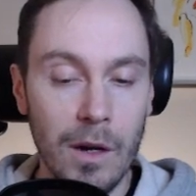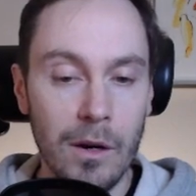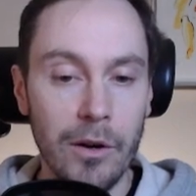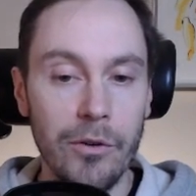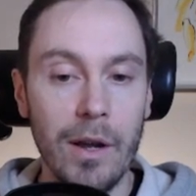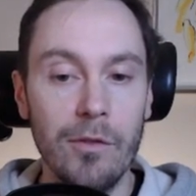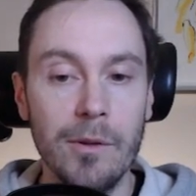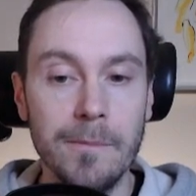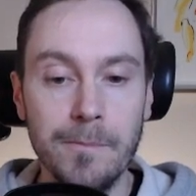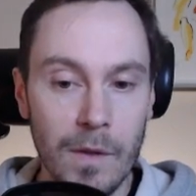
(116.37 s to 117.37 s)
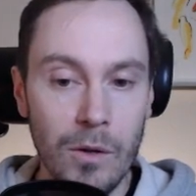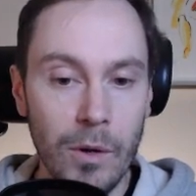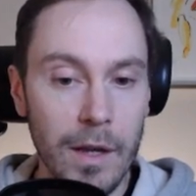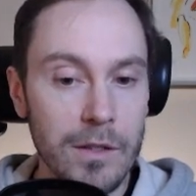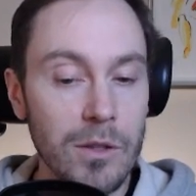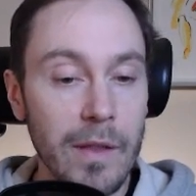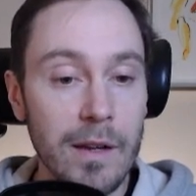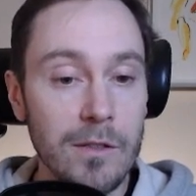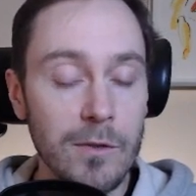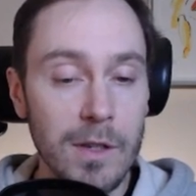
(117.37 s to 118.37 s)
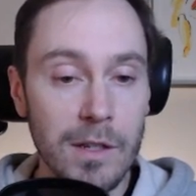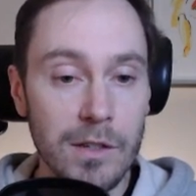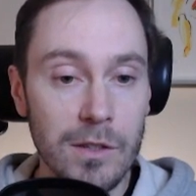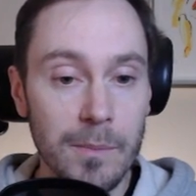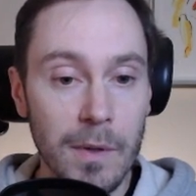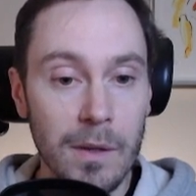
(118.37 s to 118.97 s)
hard drive. Okay, so that is finished.